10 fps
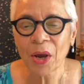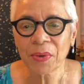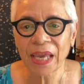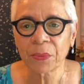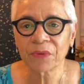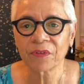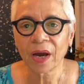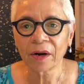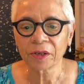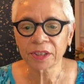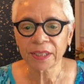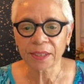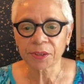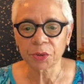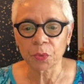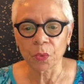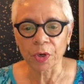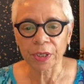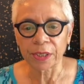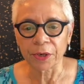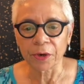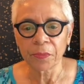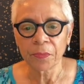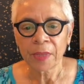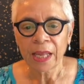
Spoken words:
Okay, we've got our test to work here.